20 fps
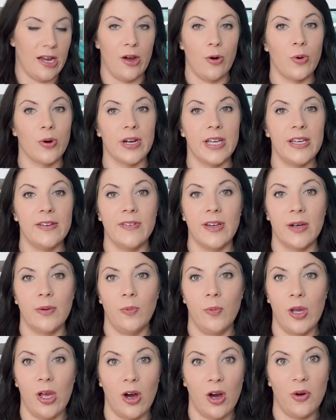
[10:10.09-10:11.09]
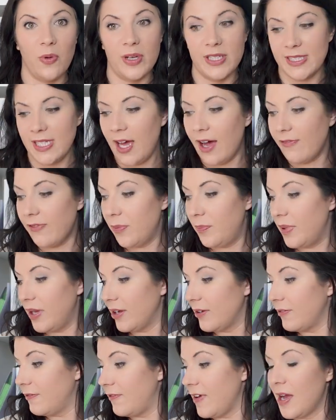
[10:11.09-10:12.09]
Or even, we always have a big
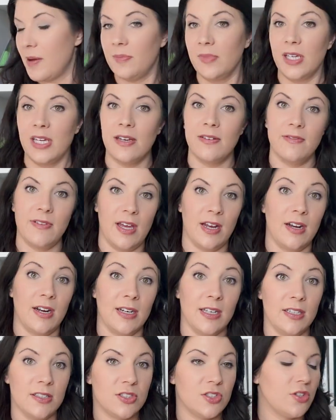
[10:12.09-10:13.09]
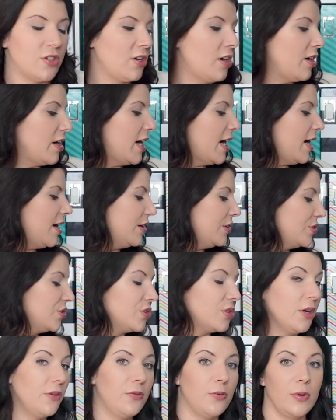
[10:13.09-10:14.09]
family event on Easter at our house, so
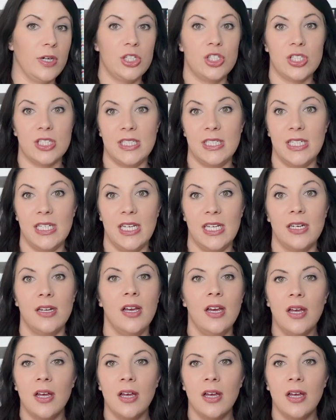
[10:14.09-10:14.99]
if we just need,